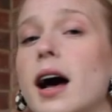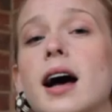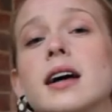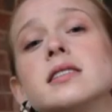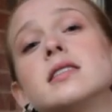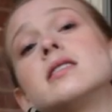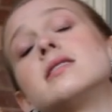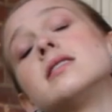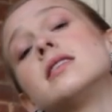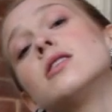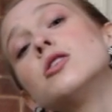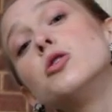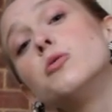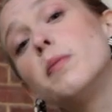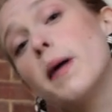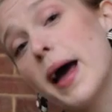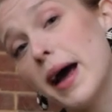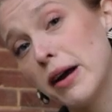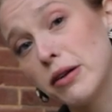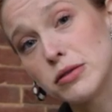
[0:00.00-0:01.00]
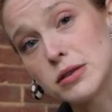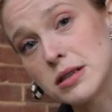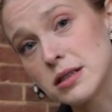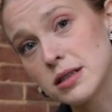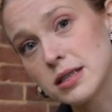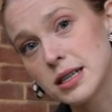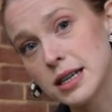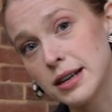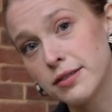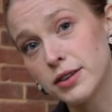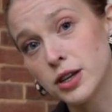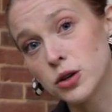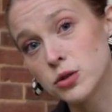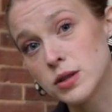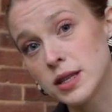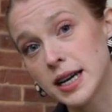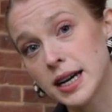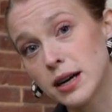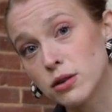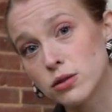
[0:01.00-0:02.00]
As a single parent living on
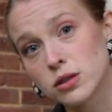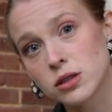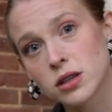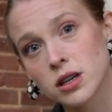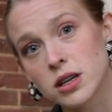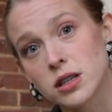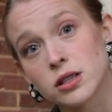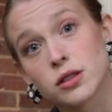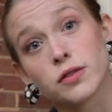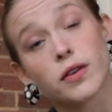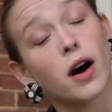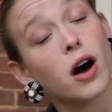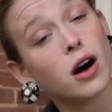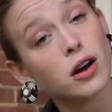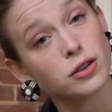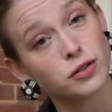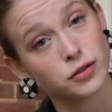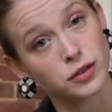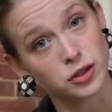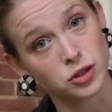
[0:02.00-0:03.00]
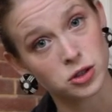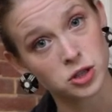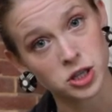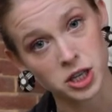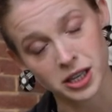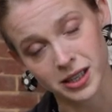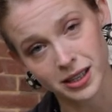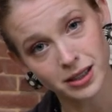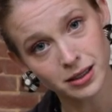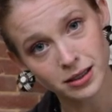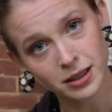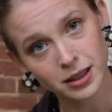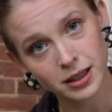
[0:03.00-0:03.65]
the outskirts of Hertfordshire,